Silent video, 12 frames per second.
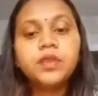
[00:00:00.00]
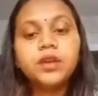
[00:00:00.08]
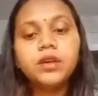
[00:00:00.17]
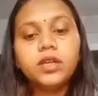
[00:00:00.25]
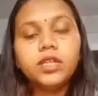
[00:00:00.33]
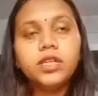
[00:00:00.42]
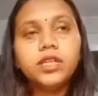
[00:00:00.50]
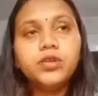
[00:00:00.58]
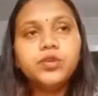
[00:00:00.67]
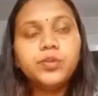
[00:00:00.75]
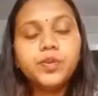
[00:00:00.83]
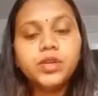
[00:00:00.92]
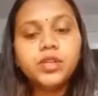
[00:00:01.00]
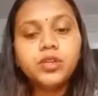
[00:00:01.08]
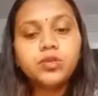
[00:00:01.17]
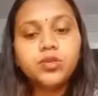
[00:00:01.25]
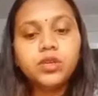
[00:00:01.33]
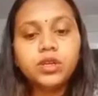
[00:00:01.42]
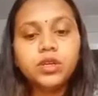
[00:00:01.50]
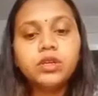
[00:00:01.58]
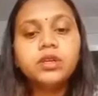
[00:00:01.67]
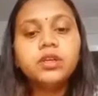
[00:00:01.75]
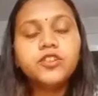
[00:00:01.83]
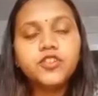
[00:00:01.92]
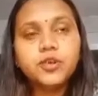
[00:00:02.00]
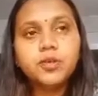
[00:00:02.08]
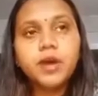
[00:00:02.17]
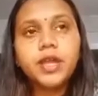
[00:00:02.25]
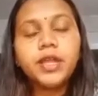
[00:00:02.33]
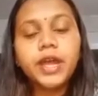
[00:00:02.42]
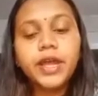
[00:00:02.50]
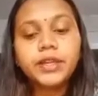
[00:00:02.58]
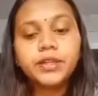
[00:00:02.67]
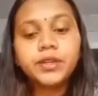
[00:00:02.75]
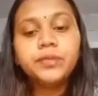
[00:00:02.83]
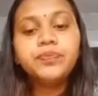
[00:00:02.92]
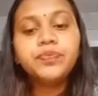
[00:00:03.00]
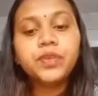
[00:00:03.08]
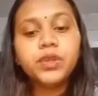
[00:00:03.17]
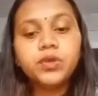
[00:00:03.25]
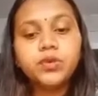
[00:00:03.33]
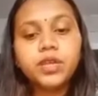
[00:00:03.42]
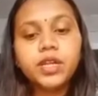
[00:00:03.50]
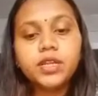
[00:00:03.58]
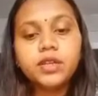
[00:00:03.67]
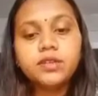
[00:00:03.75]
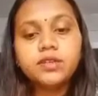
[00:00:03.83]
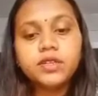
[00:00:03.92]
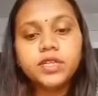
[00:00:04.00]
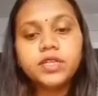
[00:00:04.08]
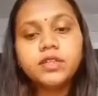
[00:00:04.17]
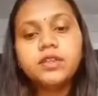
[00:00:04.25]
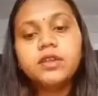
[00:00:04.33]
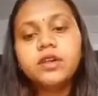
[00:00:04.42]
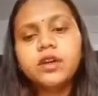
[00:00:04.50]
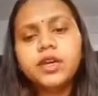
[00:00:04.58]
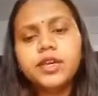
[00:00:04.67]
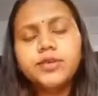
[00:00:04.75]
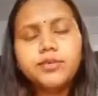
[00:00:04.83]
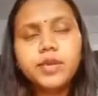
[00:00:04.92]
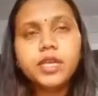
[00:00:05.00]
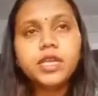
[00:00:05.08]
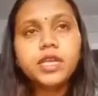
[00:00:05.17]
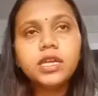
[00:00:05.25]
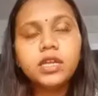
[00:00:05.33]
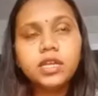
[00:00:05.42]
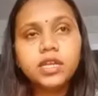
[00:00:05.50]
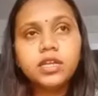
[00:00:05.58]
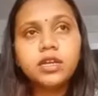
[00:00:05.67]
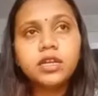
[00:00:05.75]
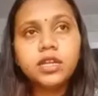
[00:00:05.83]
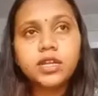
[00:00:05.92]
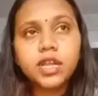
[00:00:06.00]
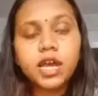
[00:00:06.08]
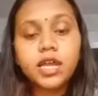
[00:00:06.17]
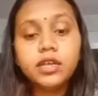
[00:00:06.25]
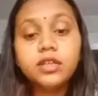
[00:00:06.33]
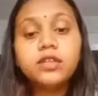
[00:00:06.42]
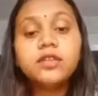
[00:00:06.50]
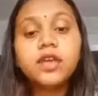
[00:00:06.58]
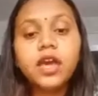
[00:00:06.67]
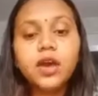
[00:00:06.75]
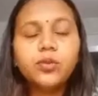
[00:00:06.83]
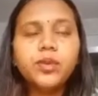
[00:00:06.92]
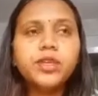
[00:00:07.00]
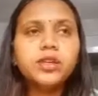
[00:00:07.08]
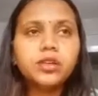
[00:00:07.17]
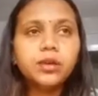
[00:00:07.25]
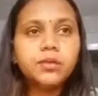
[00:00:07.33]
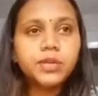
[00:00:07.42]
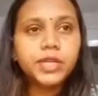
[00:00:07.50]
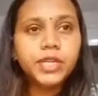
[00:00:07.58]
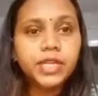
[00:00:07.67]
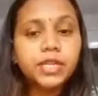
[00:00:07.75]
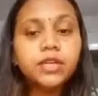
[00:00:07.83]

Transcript: in the European Union, Japan and the United States. If many clinical trials have been completed,